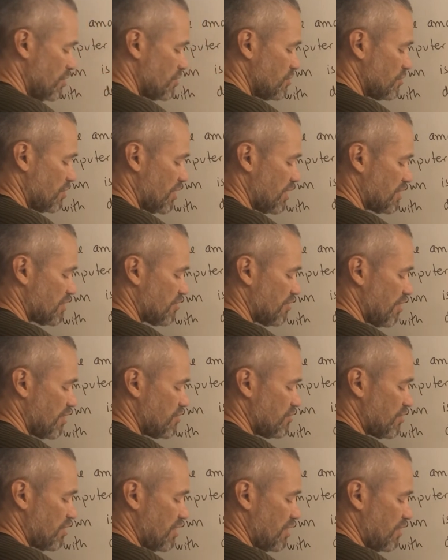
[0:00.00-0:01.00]
you can try in
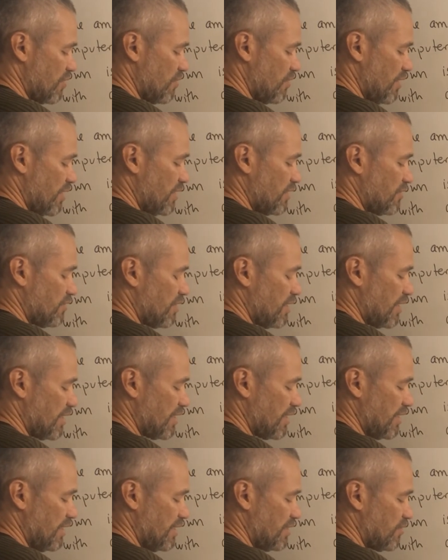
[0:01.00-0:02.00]
your calculator like
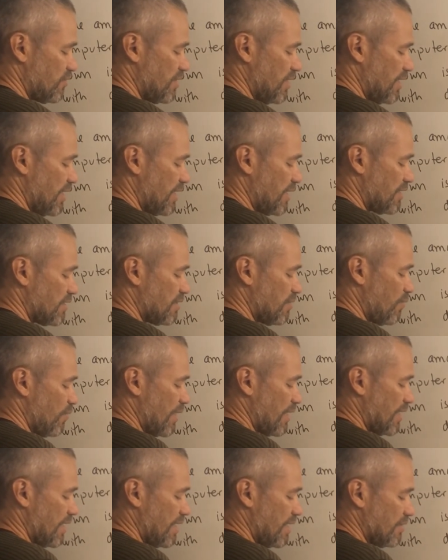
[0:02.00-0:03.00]
e to the negative
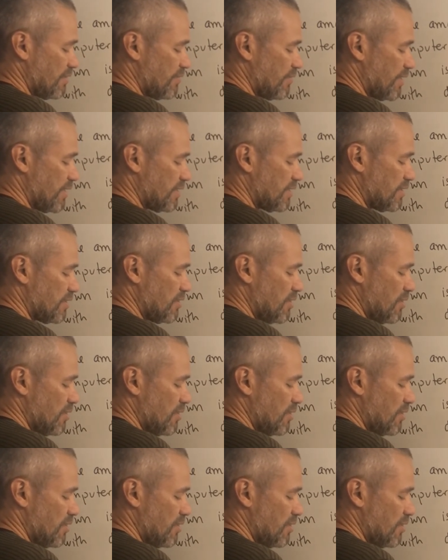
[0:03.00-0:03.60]
100